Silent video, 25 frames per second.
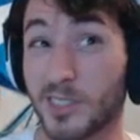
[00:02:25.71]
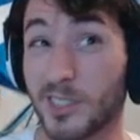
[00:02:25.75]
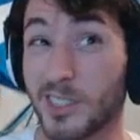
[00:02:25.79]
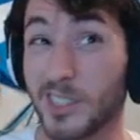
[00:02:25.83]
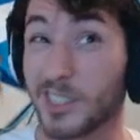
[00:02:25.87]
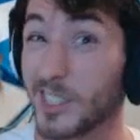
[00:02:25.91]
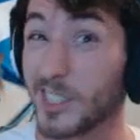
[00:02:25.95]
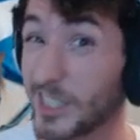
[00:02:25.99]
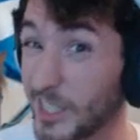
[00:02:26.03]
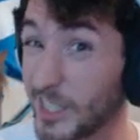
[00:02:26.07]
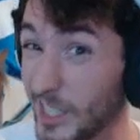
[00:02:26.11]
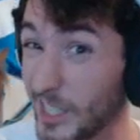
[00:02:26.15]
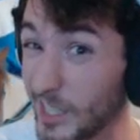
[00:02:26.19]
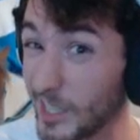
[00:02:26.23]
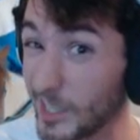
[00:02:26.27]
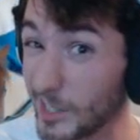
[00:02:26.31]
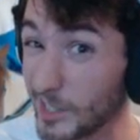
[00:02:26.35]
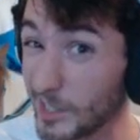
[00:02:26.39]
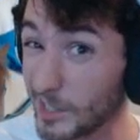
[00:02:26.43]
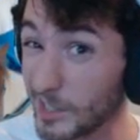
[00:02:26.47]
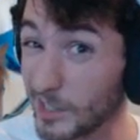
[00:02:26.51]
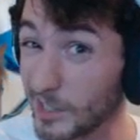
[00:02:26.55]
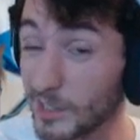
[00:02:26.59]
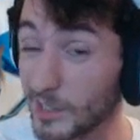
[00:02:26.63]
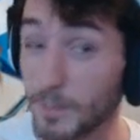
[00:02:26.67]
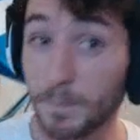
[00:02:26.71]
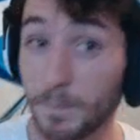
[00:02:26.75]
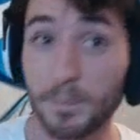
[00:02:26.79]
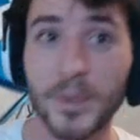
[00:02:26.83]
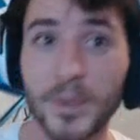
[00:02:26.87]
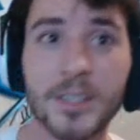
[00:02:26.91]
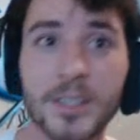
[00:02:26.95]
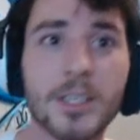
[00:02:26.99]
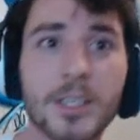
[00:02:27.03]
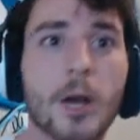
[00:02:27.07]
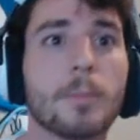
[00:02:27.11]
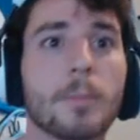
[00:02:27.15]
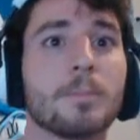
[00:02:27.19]
You see?
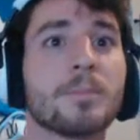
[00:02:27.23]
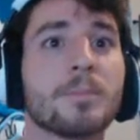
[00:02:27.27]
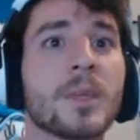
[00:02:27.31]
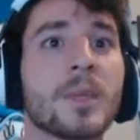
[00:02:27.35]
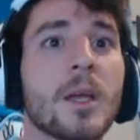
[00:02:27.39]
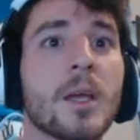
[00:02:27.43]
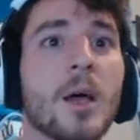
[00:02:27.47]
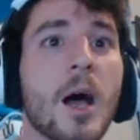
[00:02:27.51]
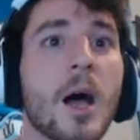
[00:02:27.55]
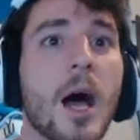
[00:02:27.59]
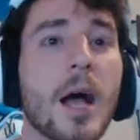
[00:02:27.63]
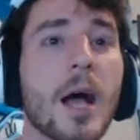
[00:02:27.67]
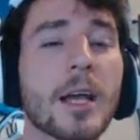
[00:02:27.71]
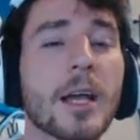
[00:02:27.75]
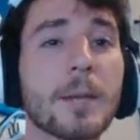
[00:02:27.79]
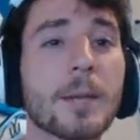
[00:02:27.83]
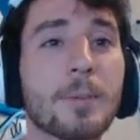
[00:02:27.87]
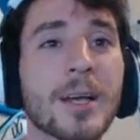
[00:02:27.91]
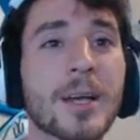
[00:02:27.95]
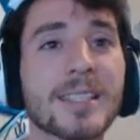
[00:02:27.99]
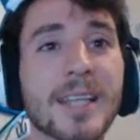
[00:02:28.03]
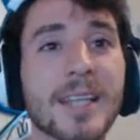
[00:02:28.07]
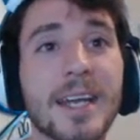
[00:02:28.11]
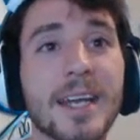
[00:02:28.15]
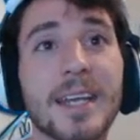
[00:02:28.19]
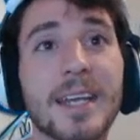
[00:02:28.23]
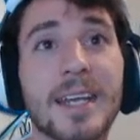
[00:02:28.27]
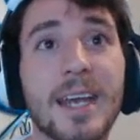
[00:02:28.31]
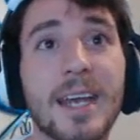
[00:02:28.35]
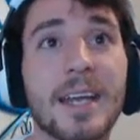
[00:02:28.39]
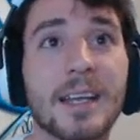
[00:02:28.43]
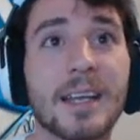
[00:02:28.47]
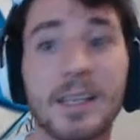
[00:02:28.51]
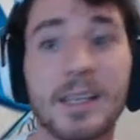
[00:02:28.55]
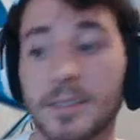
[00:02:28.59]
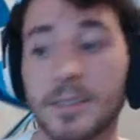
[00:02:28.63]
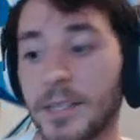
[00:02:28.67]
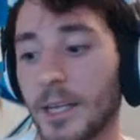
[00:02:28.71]
So, I'm going to press any key to
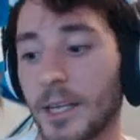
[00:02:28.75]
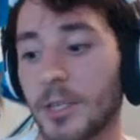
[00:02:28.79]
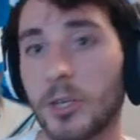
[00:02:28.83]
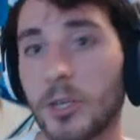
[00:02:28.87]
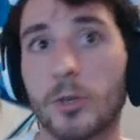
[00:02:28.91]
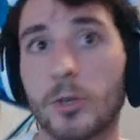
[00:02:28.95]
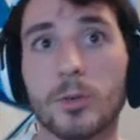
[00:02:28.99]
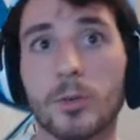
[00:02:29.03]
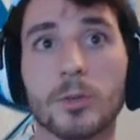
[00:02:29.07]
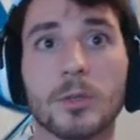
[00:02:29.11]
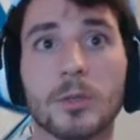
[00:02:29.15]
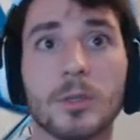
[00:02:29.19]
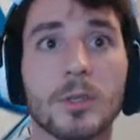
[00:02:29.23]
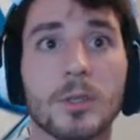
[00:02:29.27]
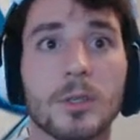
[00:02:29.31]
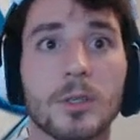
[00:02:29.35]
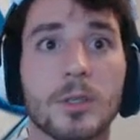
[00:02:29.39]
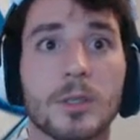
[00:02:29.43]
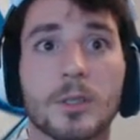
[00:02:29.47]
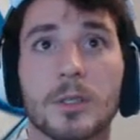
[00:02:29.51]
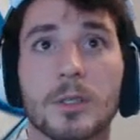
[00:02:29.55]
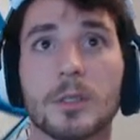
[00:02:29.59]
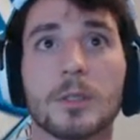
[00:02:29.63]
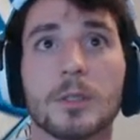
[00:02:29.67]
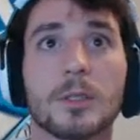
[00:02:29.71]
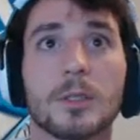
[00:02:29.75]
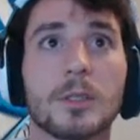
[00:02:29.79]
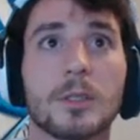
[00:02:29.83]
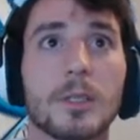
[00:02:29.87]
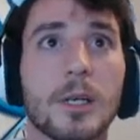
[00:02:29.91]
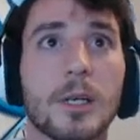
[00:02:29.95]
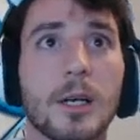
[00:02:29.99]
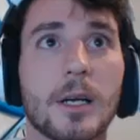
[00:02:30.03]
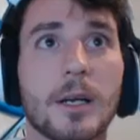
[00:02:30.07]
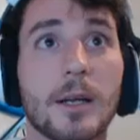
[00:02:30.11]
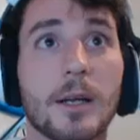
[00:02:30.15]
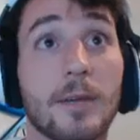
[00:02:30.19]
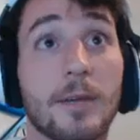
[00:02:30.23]
continue,
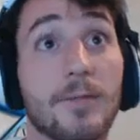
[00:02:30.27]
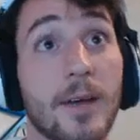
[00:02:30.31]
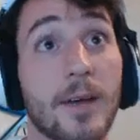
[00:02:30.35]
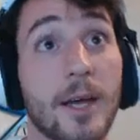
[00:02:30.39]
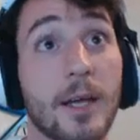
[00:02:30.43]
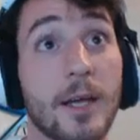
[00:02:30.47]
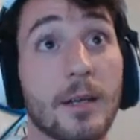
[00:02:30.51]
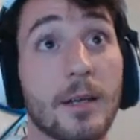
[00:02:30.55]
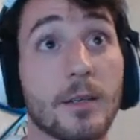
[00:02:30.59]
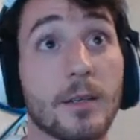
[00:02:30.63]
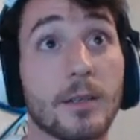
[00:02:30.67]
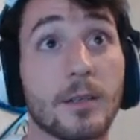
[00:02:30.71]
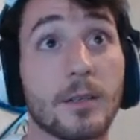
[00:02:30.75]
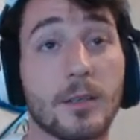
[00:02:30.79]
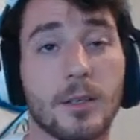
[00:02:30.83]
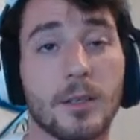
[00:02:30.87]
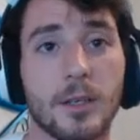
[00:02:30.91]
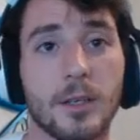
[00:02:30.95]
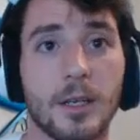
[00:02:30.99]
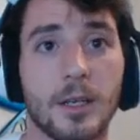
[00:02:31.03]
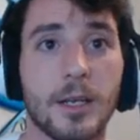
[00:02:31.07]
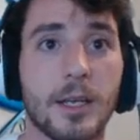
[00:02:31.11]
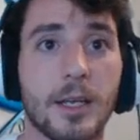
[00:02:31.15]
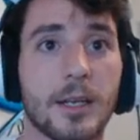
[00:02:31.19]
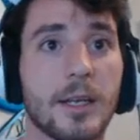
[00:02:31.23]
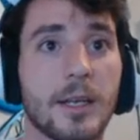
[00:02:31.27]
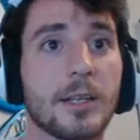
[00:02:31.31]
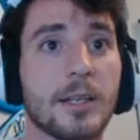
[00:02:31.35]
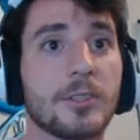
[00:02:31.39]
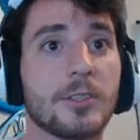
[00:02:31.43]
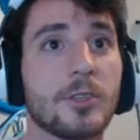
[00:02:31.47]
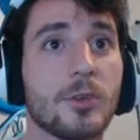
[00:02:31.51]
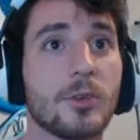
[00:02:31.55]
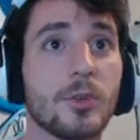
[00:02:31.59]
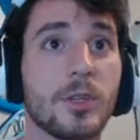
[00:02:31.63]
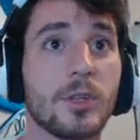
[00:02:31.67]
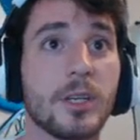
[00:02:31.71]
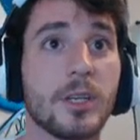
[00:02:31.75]
if I get
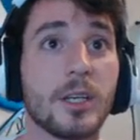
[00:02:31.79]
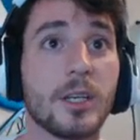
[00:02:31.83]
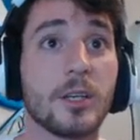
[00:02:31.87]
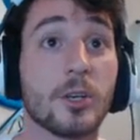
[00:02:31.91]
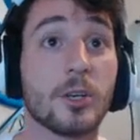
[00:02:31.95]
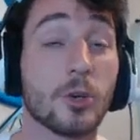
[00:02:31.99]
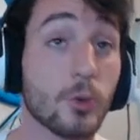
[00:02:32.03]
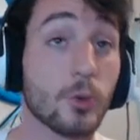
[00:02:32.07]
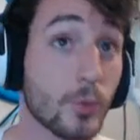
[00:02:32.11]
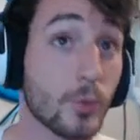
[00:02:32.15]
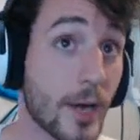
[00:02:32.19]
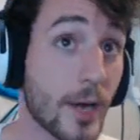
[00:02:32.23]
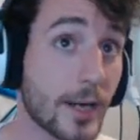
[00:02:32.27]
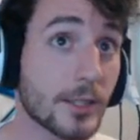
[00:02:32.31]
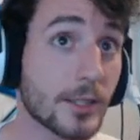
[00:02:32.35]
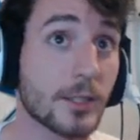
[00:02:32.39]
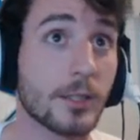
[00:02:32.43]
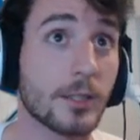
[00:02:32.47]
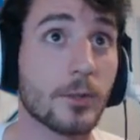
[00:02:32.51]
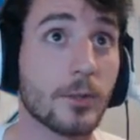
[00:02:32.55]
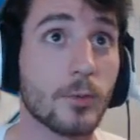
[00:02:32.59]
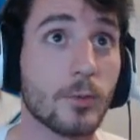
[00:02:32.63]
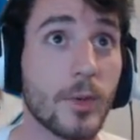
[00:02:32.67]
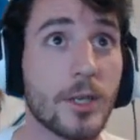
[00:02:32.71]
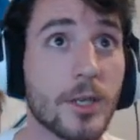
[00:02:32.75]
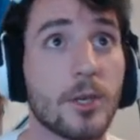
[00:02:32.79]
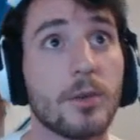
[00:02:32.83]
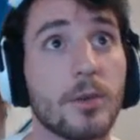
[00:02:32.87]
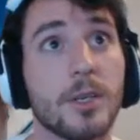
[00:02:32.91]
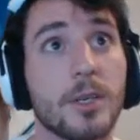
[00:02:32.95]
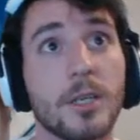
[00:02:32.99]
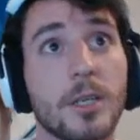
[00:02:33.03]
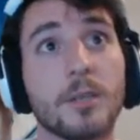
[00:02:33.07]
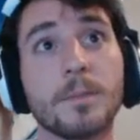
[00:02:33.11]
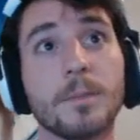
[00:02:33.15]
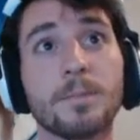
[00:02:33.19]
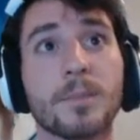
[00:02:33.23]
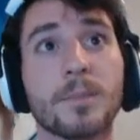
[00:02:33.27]
into the correct window
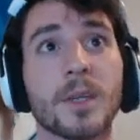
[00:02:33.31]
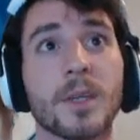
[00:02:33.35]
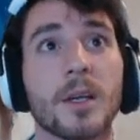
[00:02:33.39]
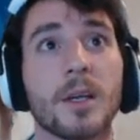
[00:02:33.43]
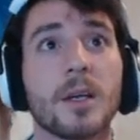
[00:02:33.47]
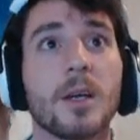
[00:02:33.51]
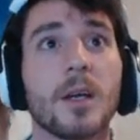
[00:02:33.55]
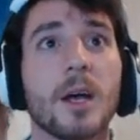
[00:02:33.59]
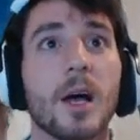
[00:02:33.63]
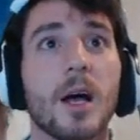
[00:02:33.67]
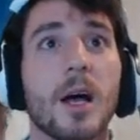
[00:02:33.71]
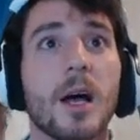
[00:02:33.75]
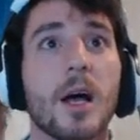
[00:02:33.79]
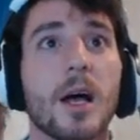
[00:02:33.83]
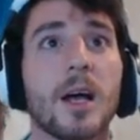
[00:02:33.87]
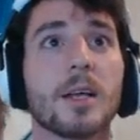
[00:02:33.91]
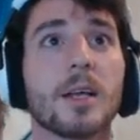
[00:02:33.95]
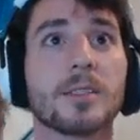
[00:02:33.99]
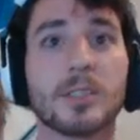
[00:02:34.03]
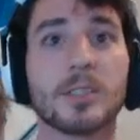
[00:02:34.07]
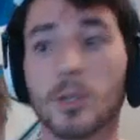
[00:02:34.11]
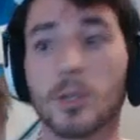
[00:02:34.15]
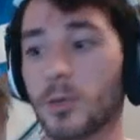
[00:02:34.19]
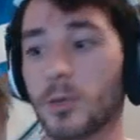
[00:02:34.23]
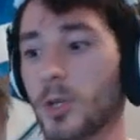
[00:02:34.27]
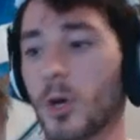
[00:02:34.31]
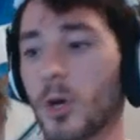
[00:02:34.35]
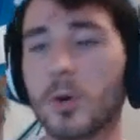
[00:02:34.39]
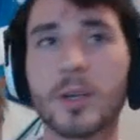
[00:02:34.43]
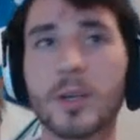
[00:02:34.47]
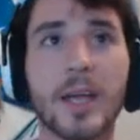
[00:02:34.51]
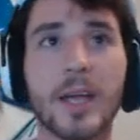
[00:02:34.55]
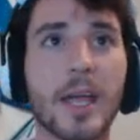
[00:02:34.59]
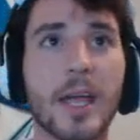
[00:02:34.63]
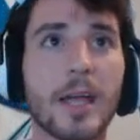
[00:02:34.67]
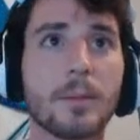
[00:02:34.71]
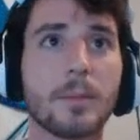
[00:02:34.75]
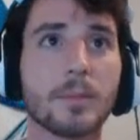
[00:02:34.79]
here. So no
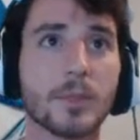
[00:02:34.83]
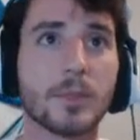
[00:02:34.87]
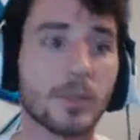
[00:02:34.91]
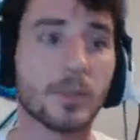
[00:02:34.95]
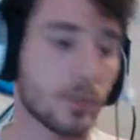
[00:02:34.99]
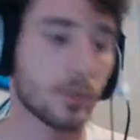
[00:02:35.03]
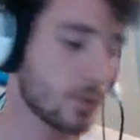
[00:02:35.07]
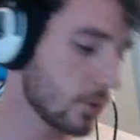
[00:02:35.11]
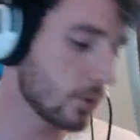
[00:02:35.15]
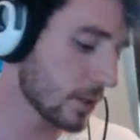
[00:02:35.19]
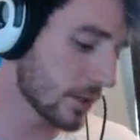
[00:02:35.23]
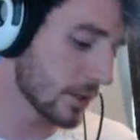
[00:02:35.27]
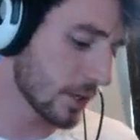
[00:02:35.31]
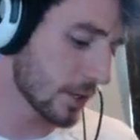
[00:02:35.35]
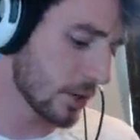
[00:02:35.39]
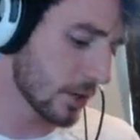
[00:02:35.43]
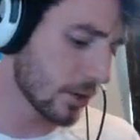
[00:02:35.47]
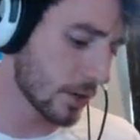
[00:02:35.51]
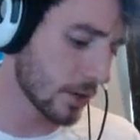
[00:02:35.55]
game to continue.